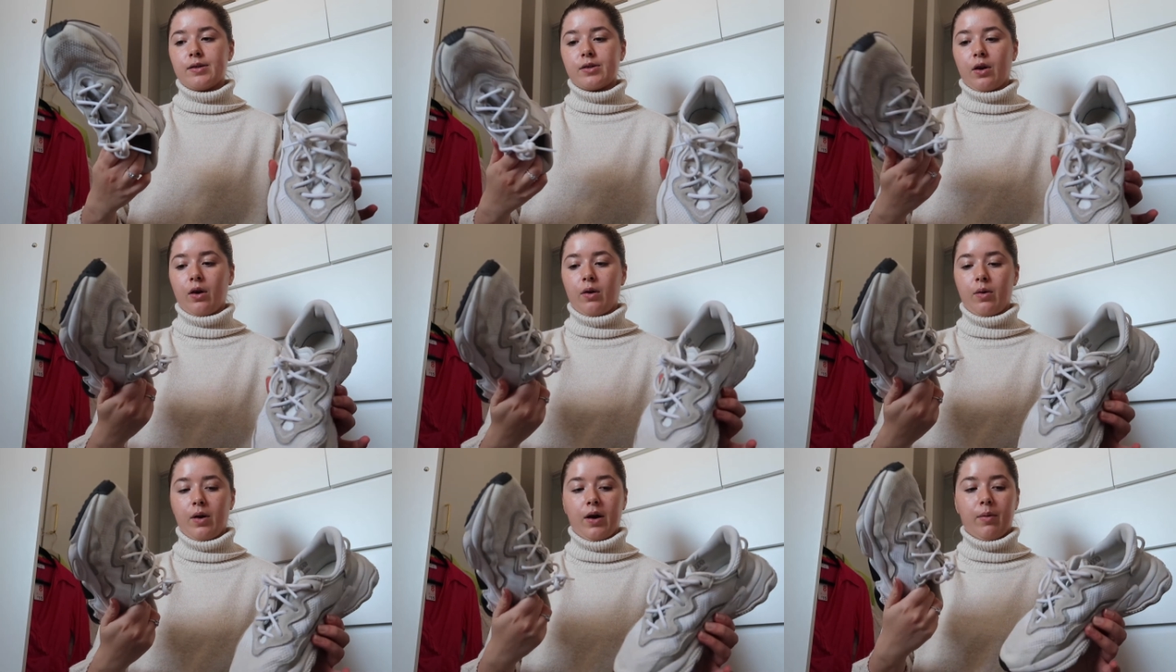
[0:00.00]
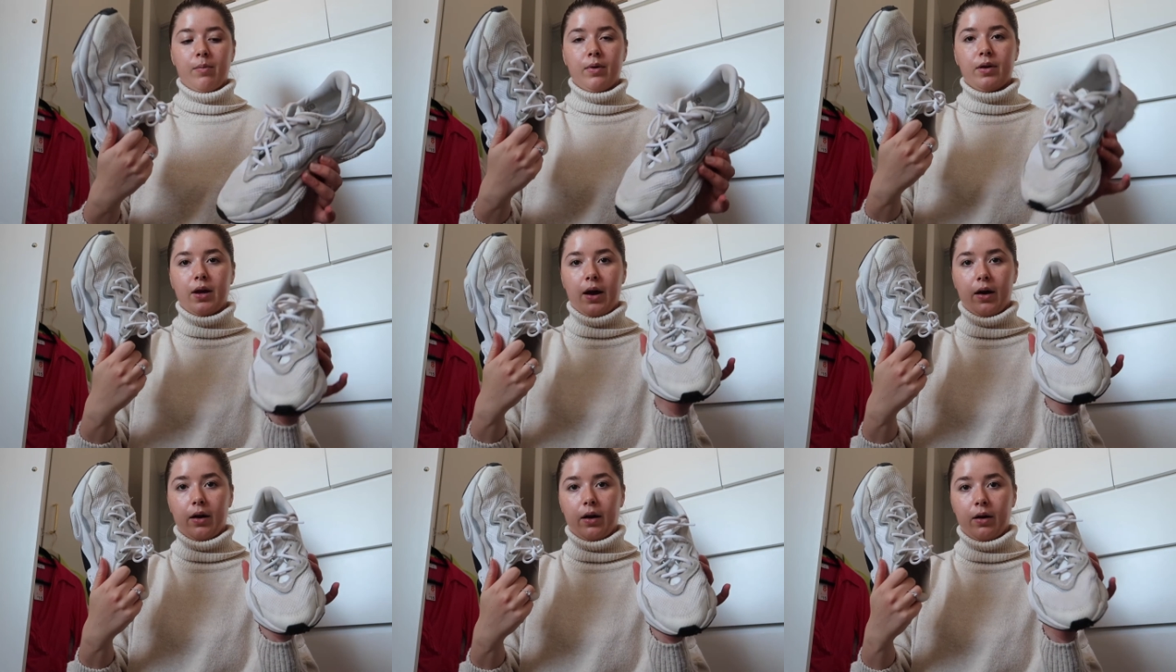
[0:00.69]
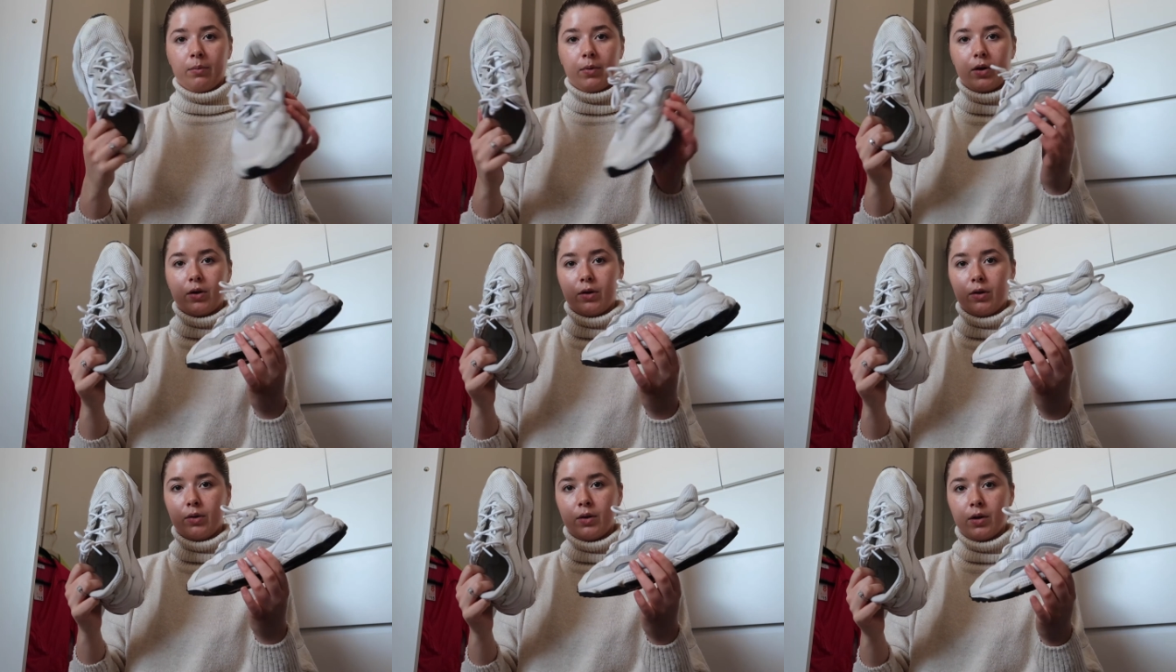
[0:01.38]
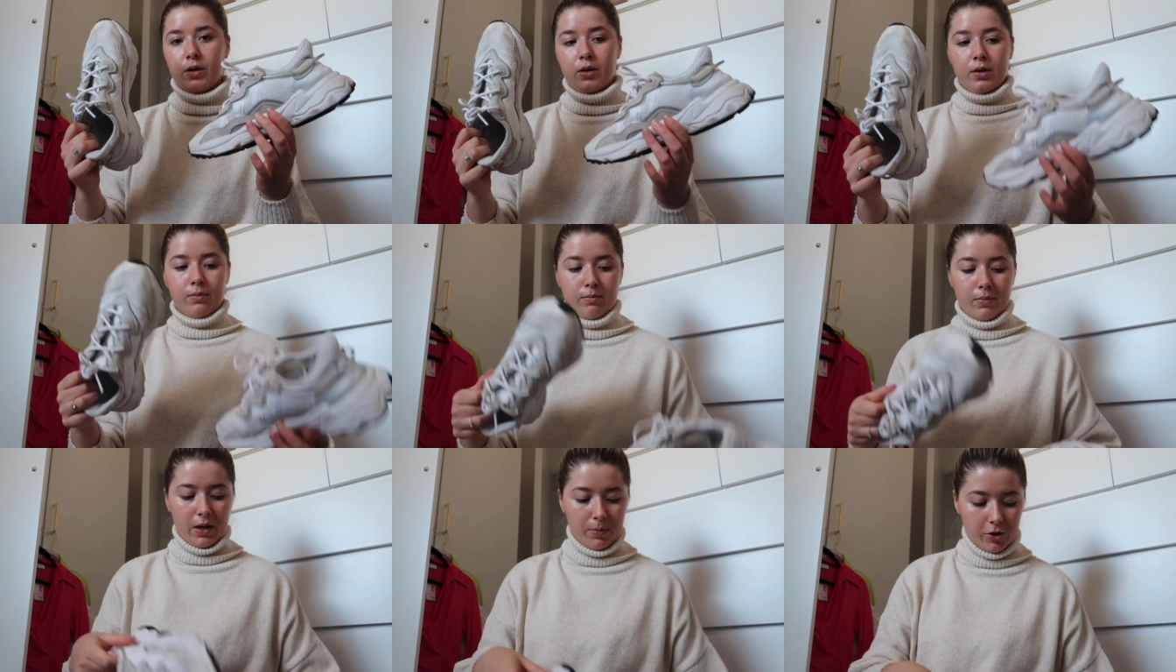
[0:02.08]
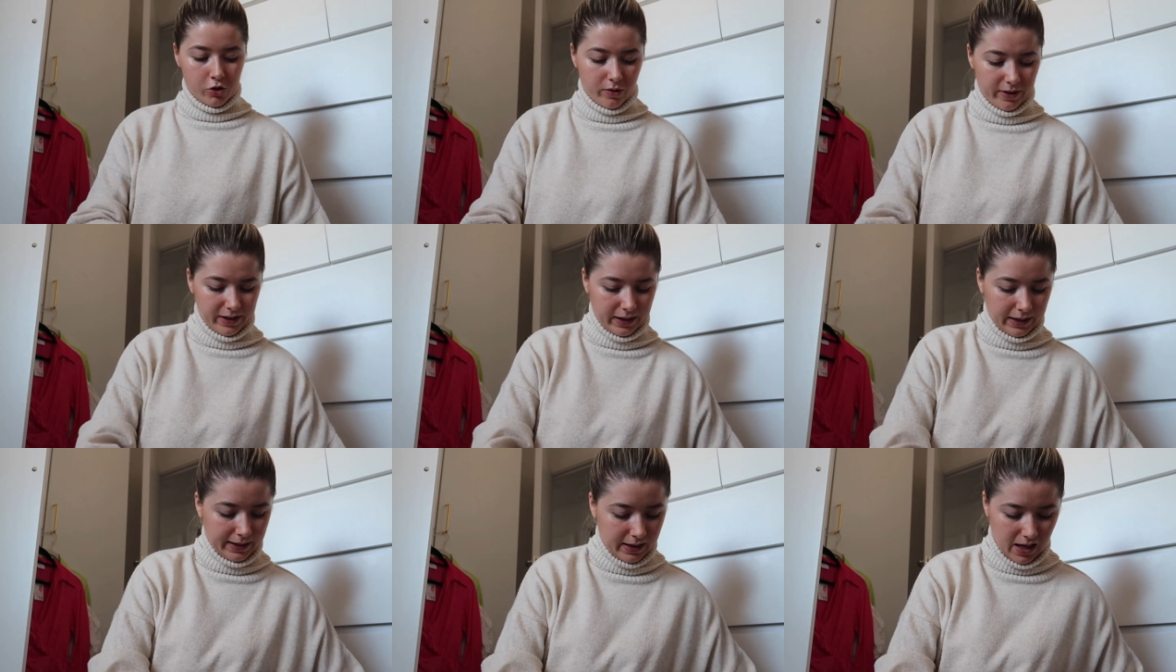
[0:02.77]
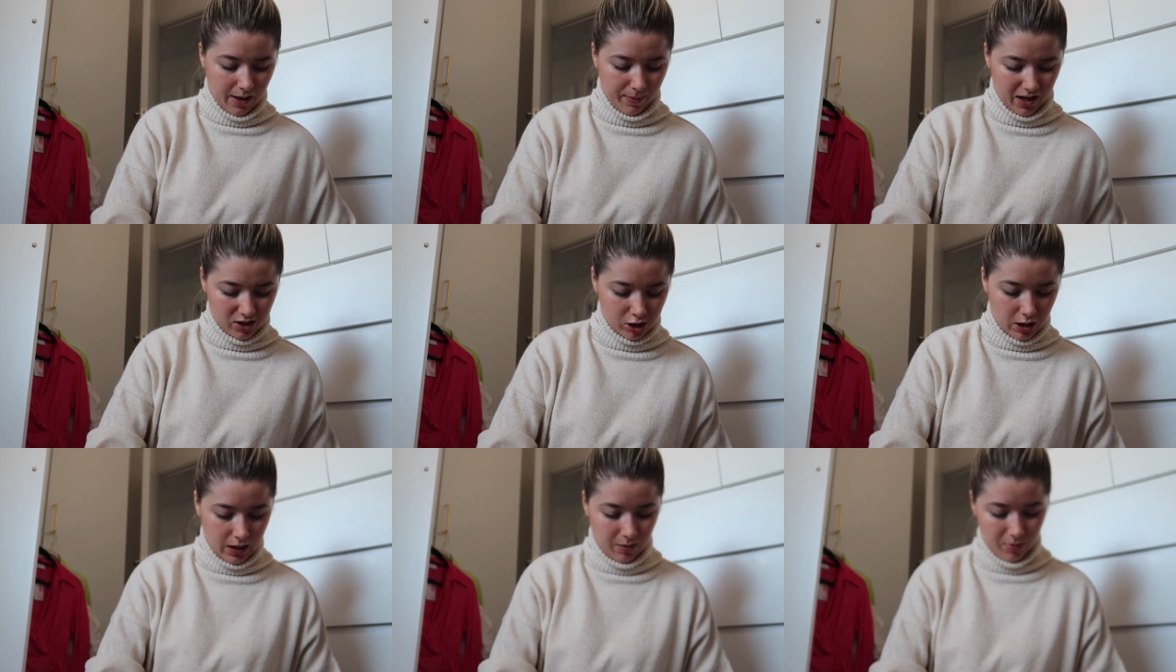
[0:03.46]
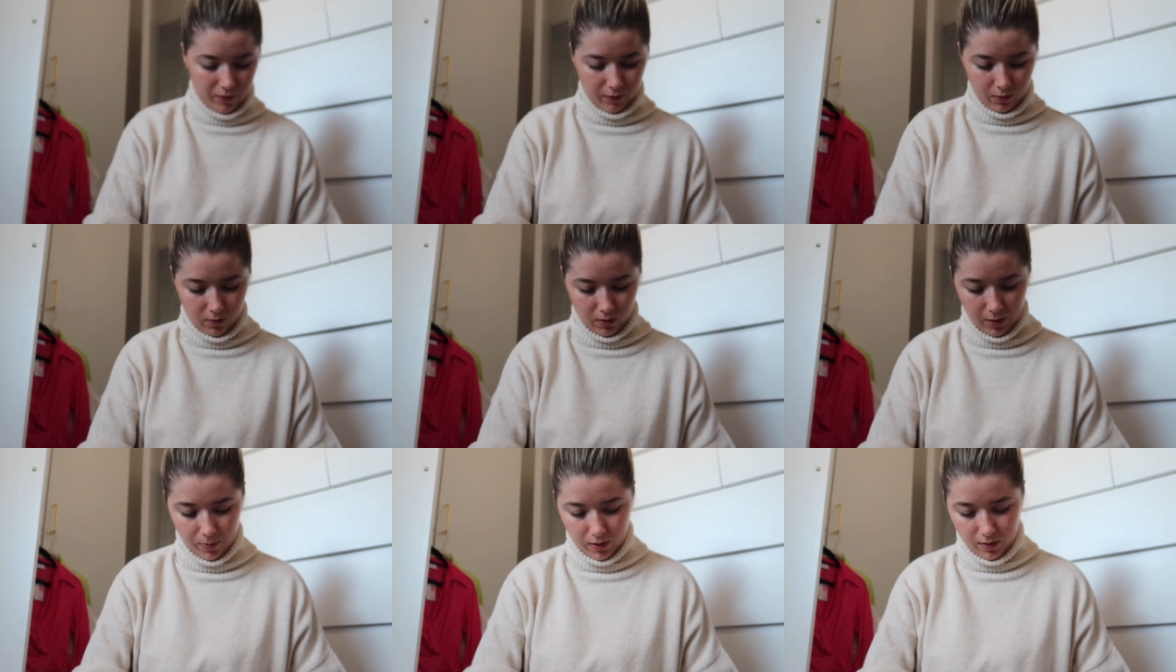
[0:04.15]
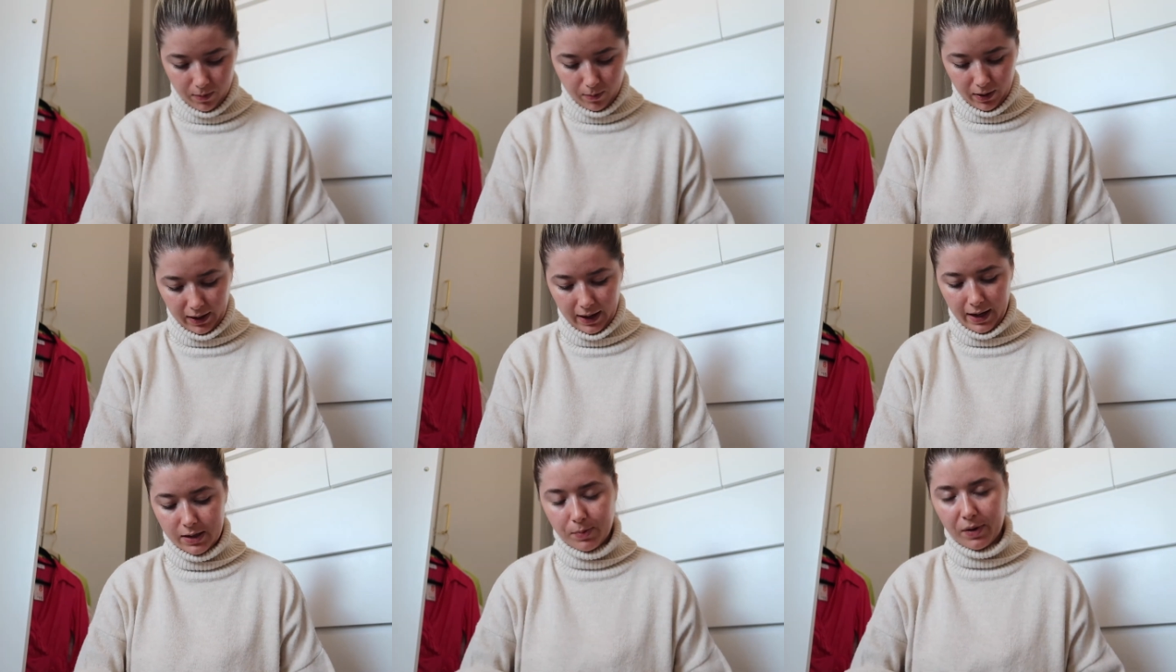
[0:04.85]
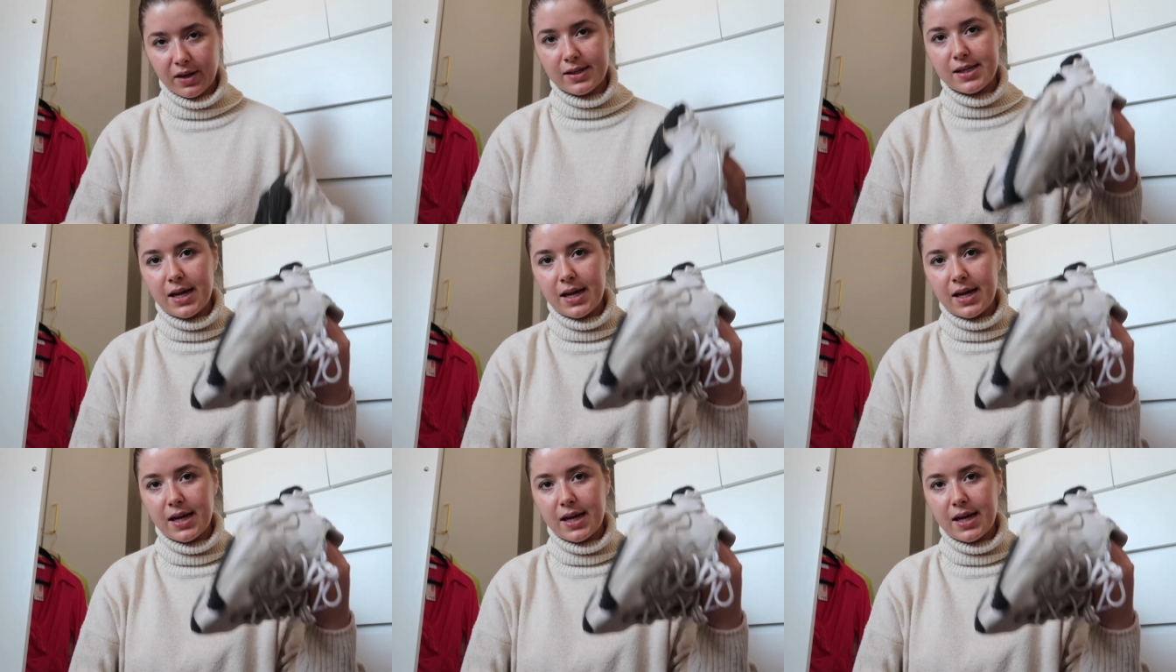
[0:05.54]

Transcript: So yeah, I'm going to maybe try and clean them actually before I put them in my case. But I'm going to